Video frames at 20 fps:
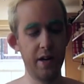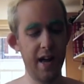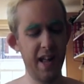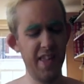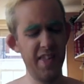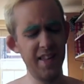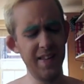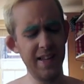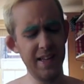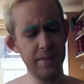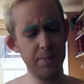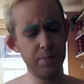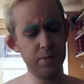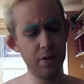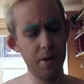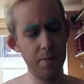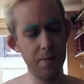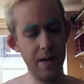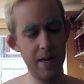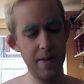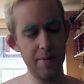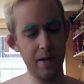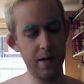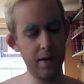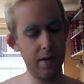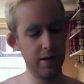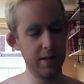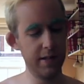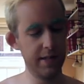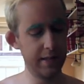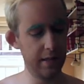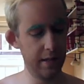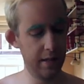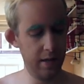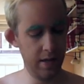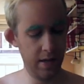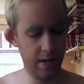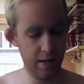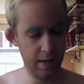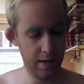I think that's probably because
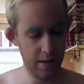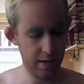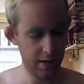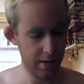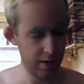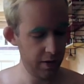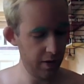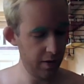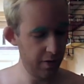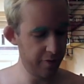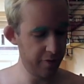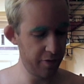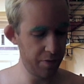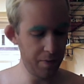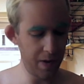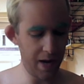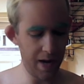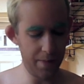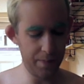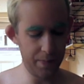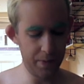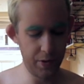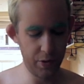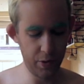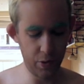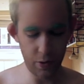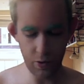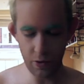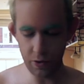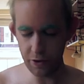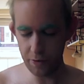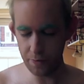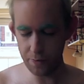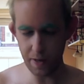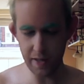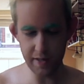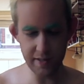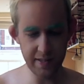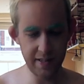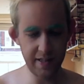you're from up north,
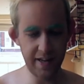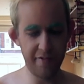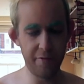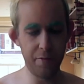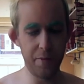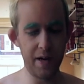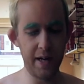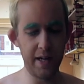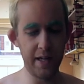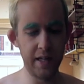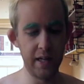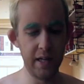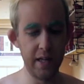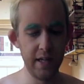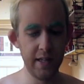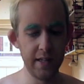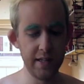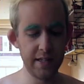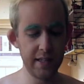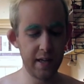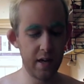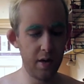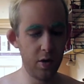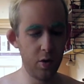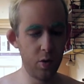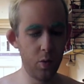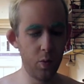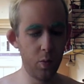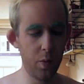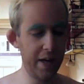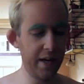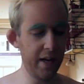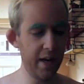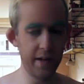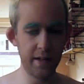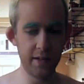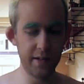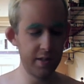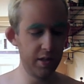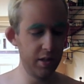but never mind. So we're
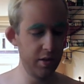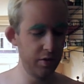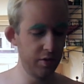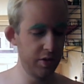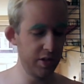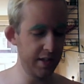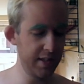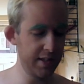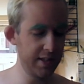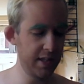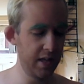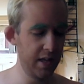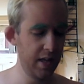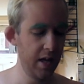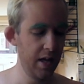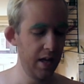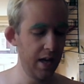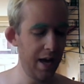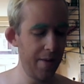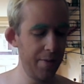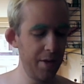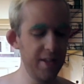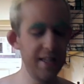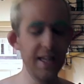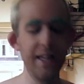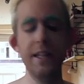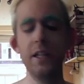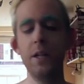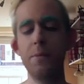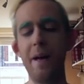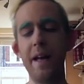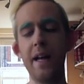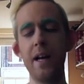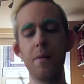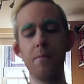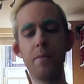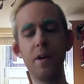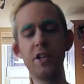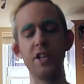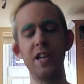going to just, I'm using a little
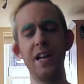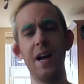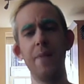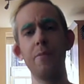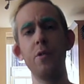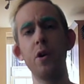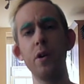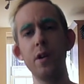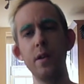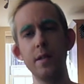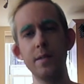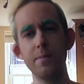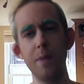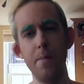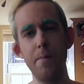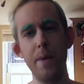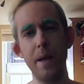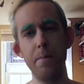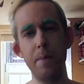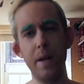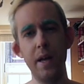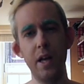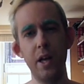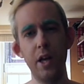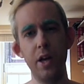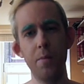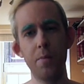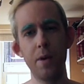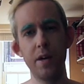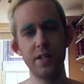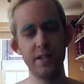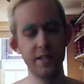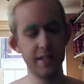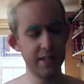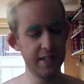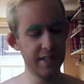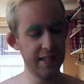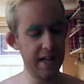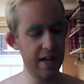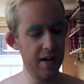makeup brush here. I'm not using my big B&Q brushes
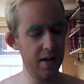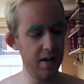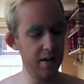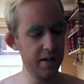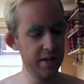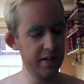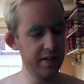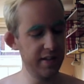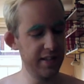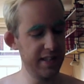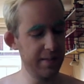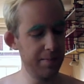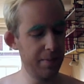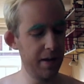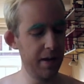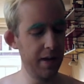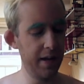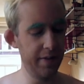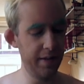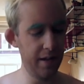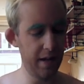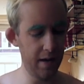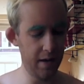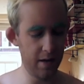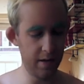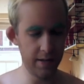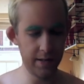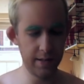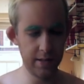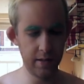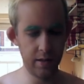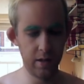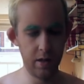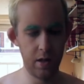because they're harder to smuggle in the arse.